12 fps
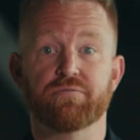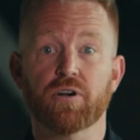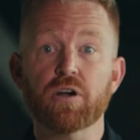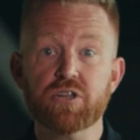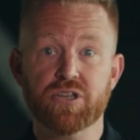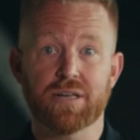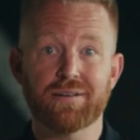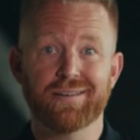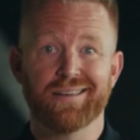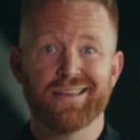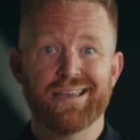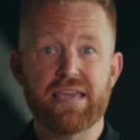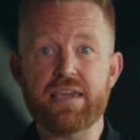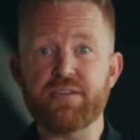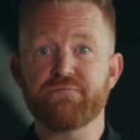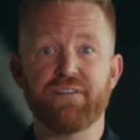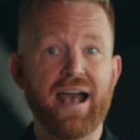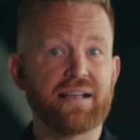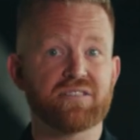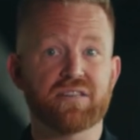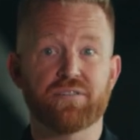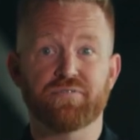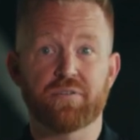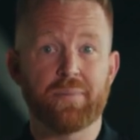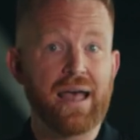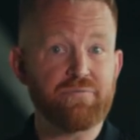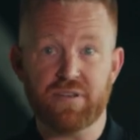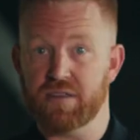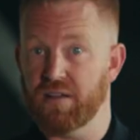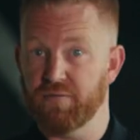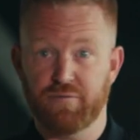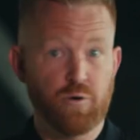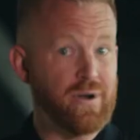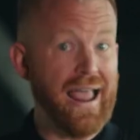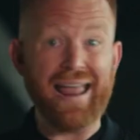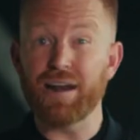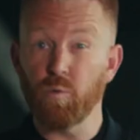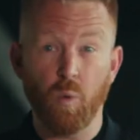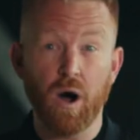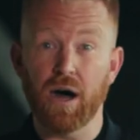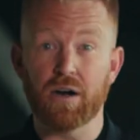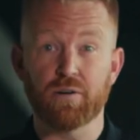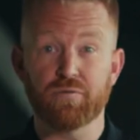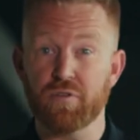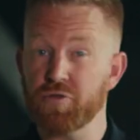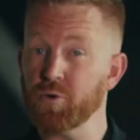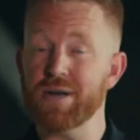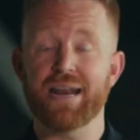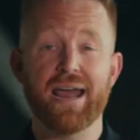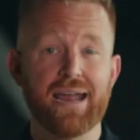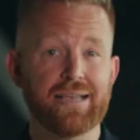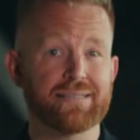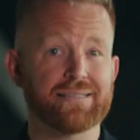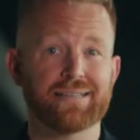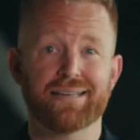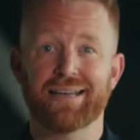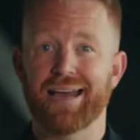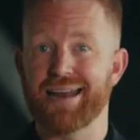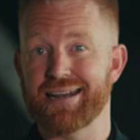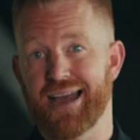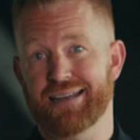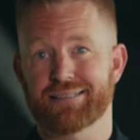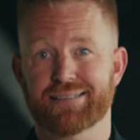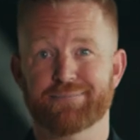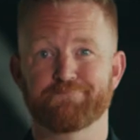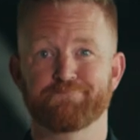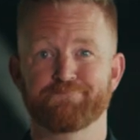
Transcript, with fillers: conversion, he fasted from everything, food and water, for three days and nights.